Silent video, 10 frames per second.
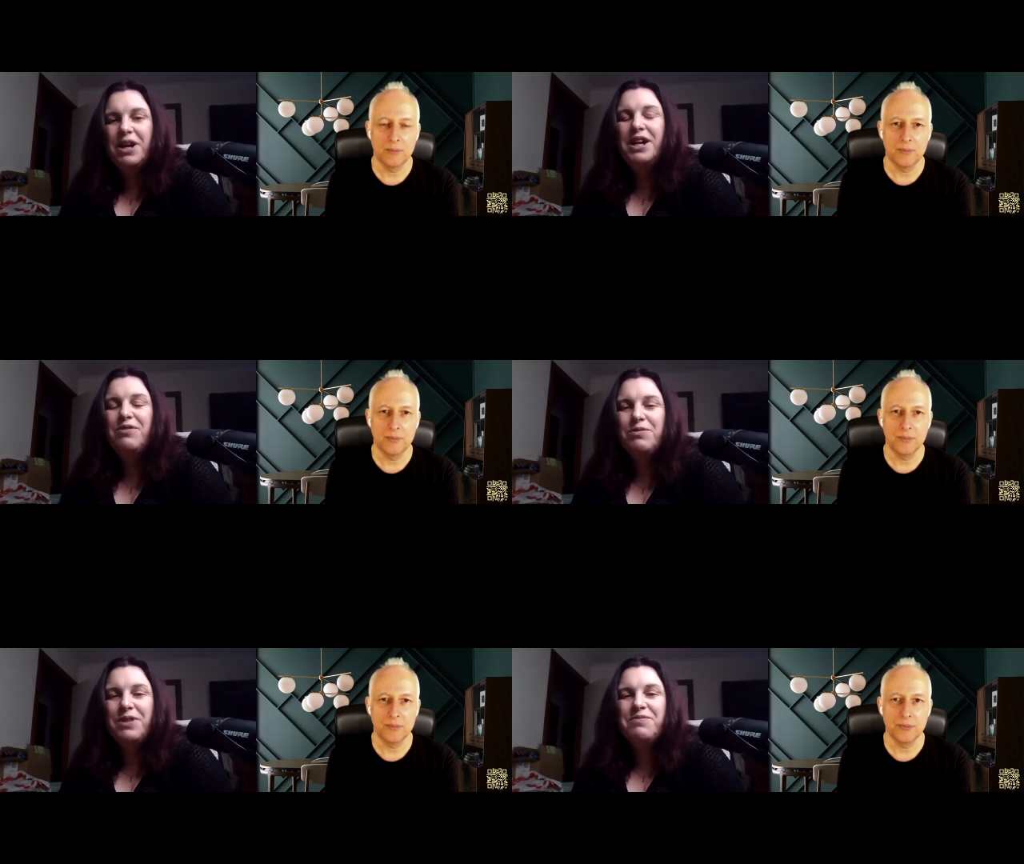
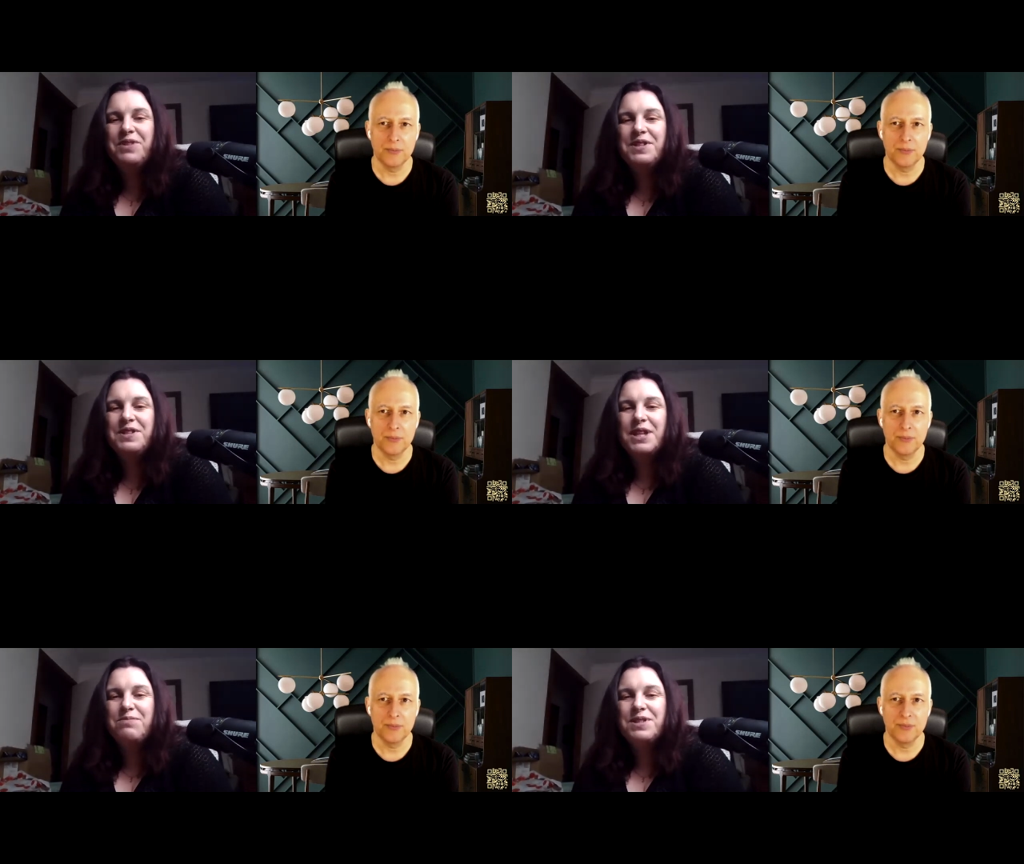Speaker 1: everyone with the
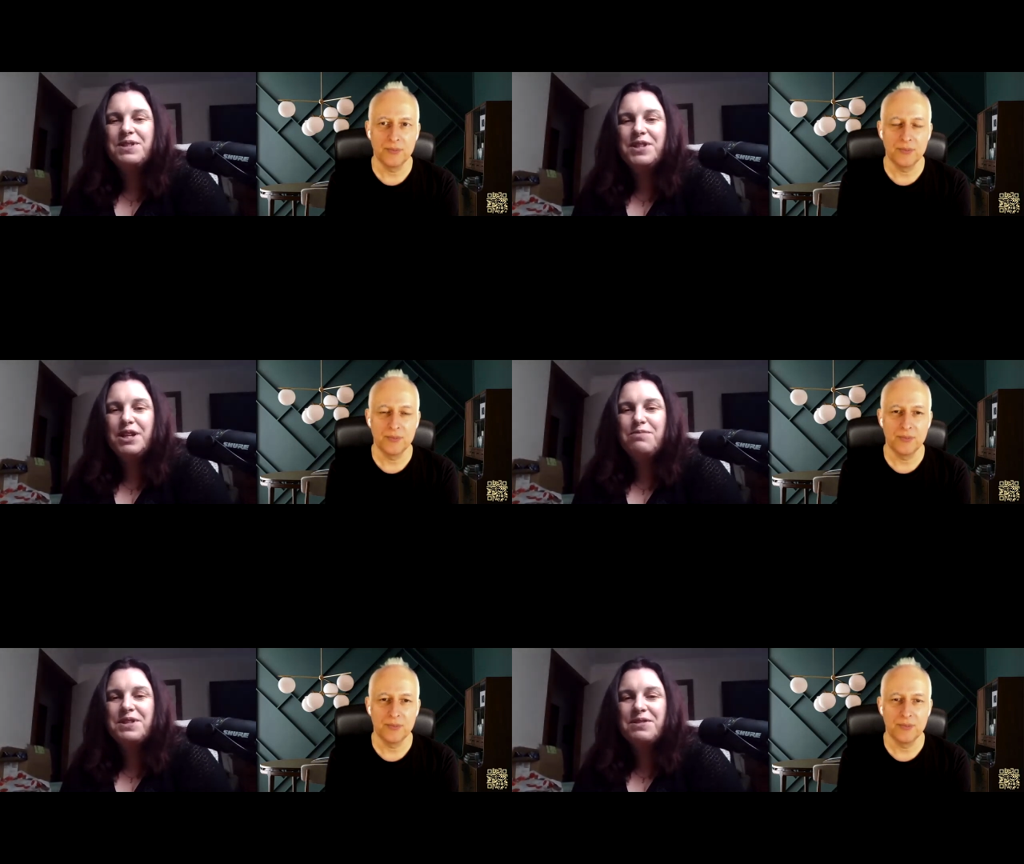same
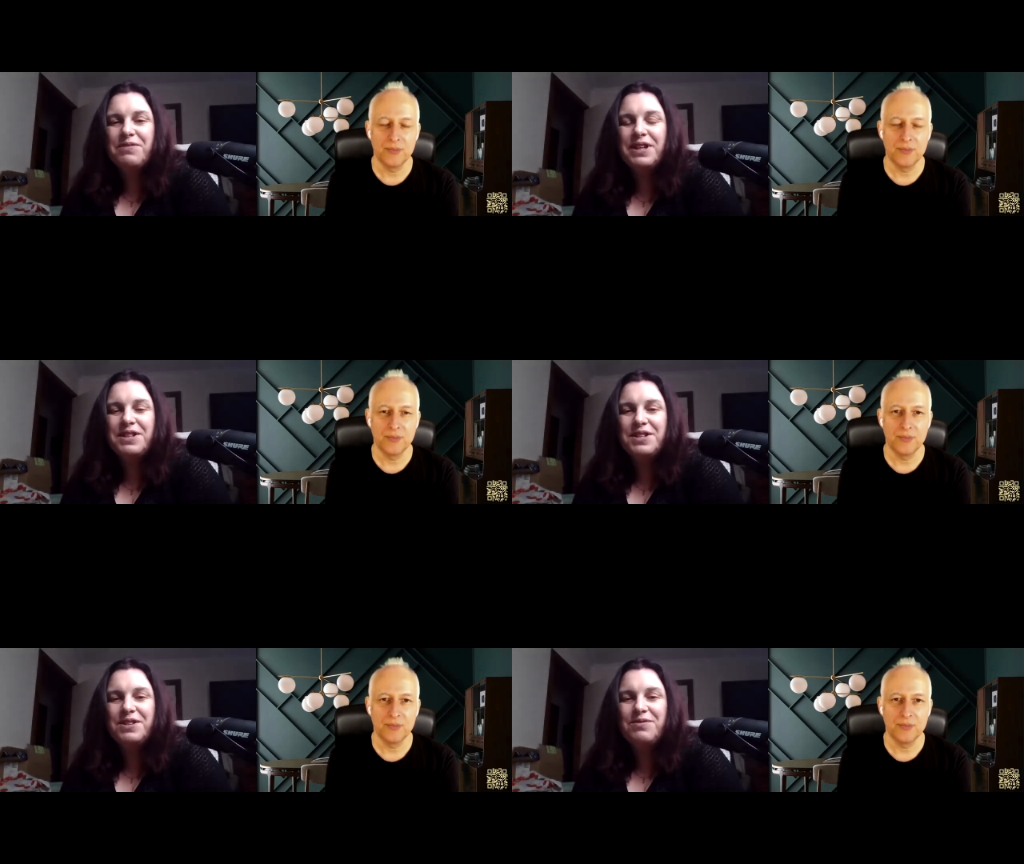surname as a
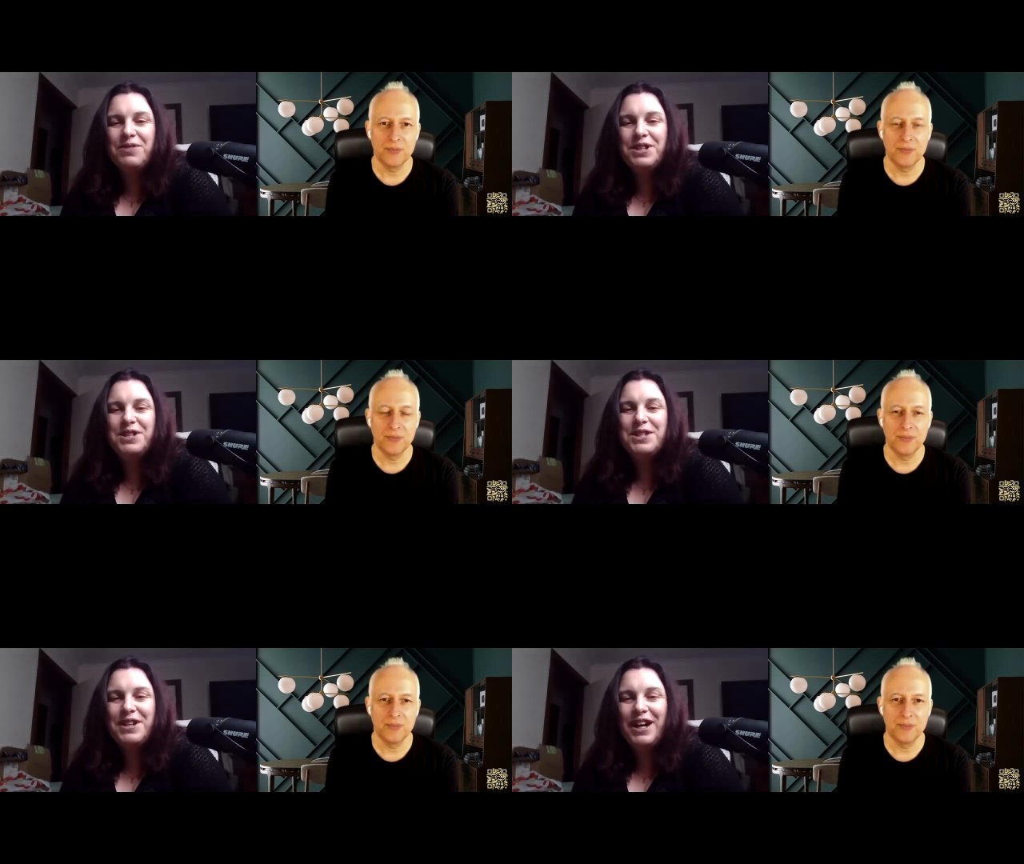relative, which
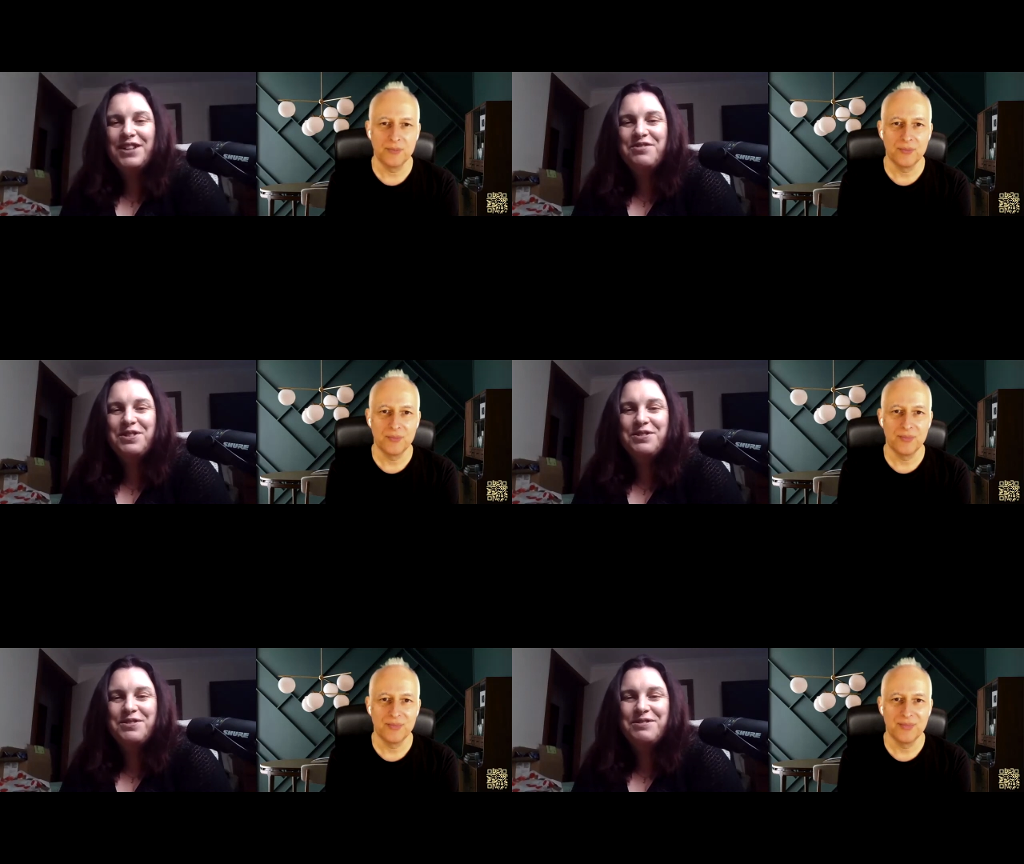is kind of
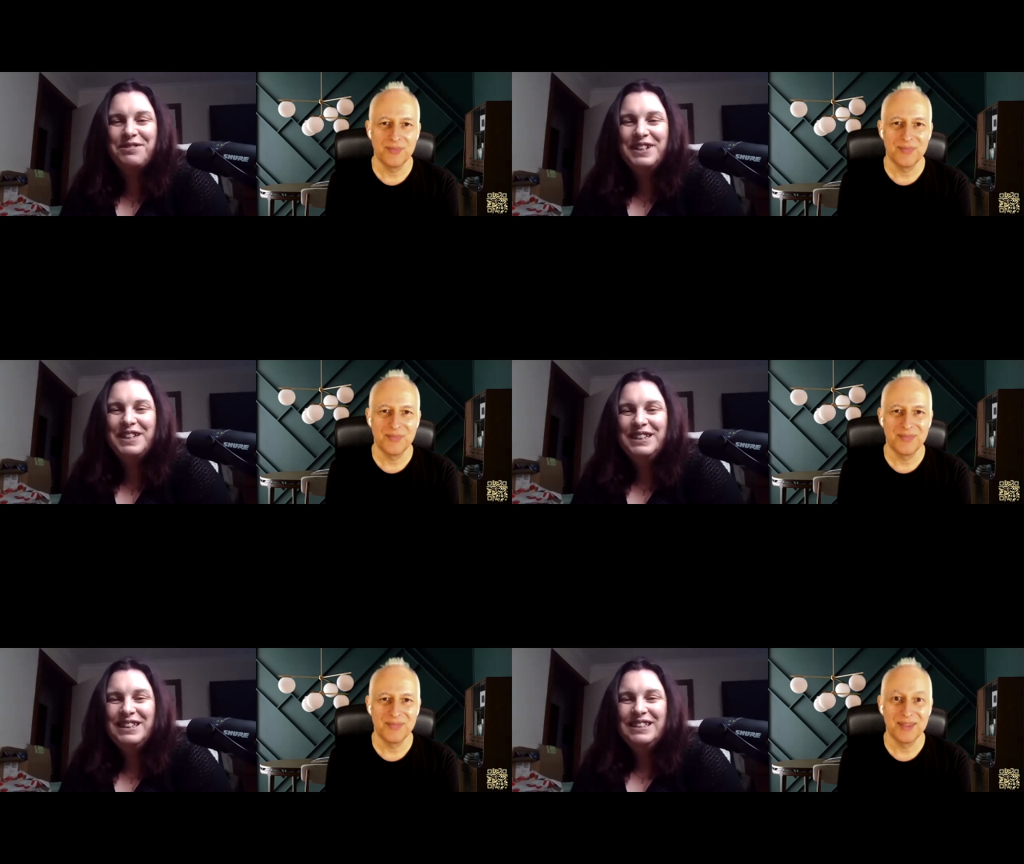cool.
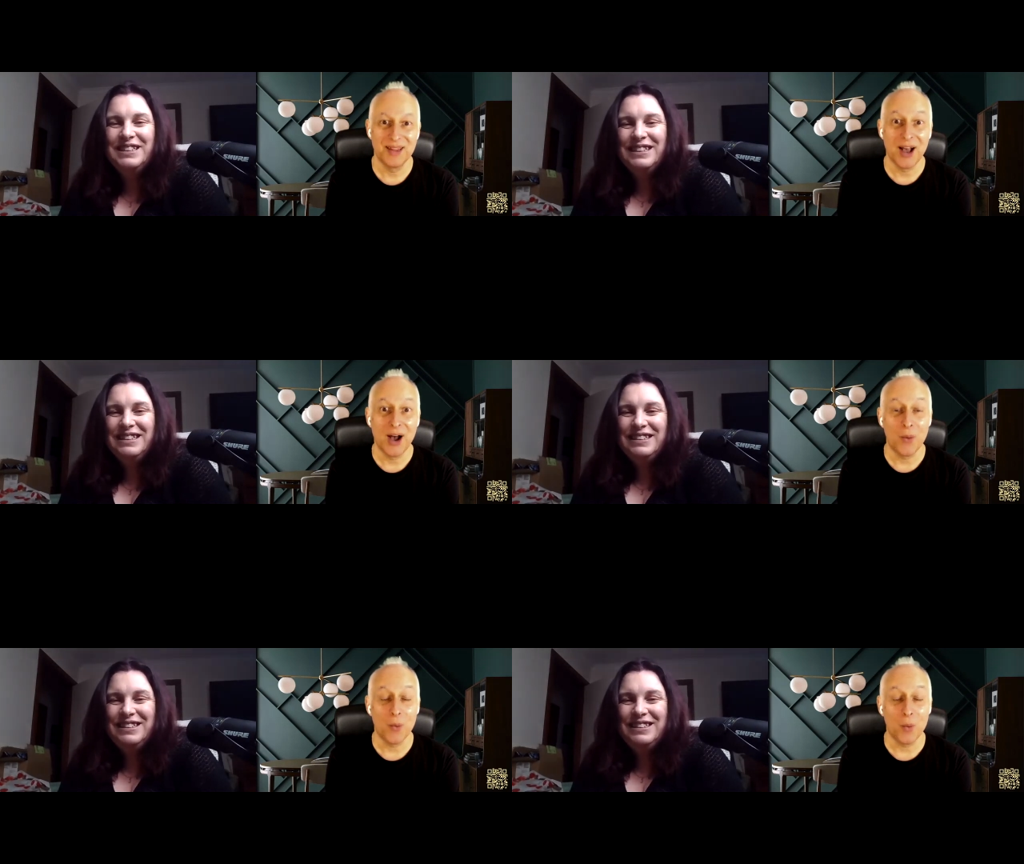
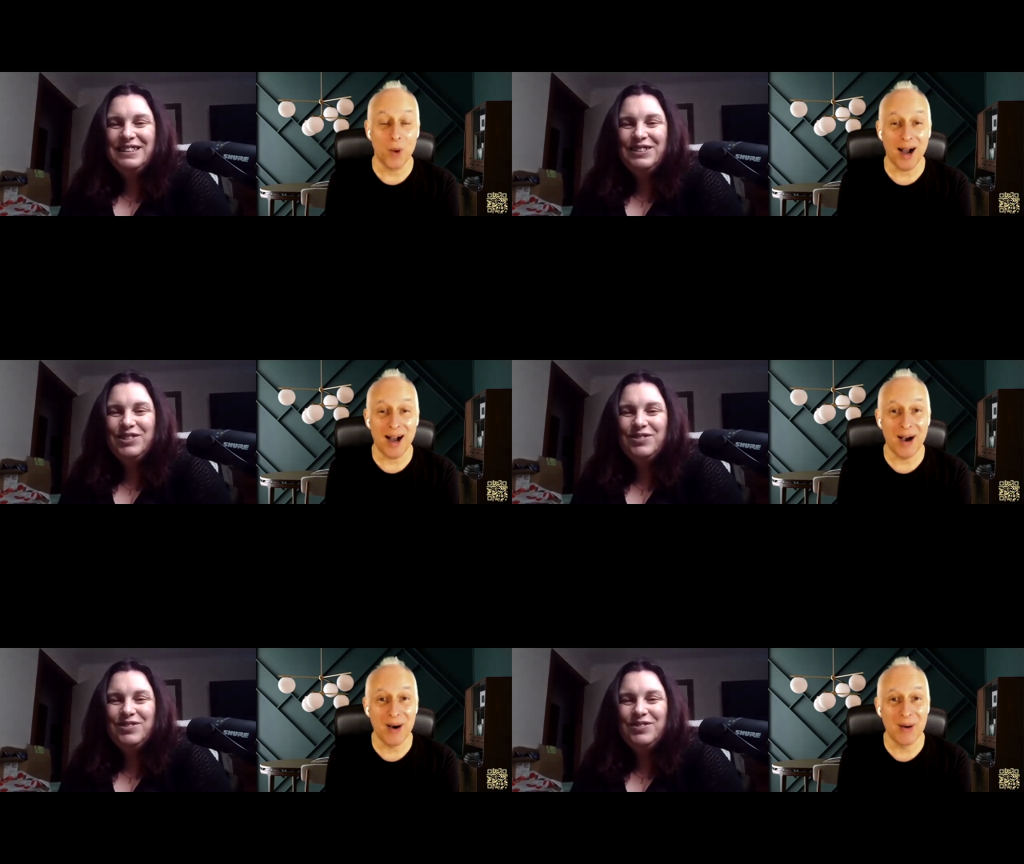
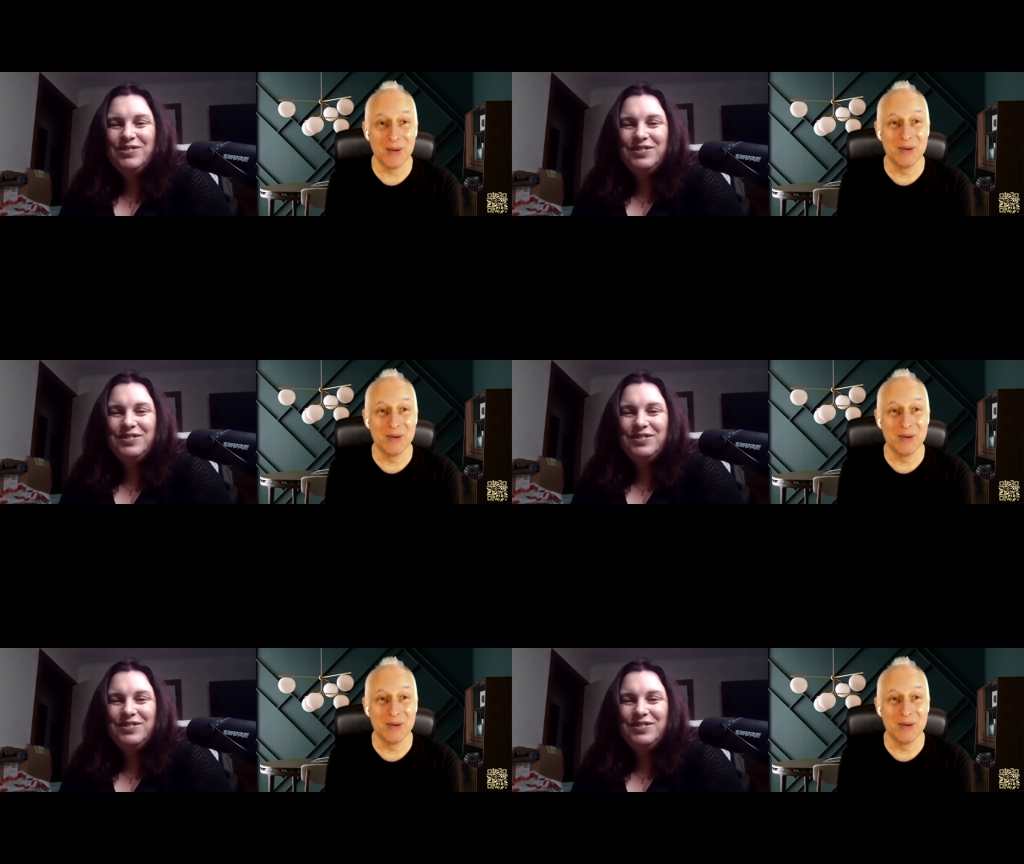
Speaker 2: Wow,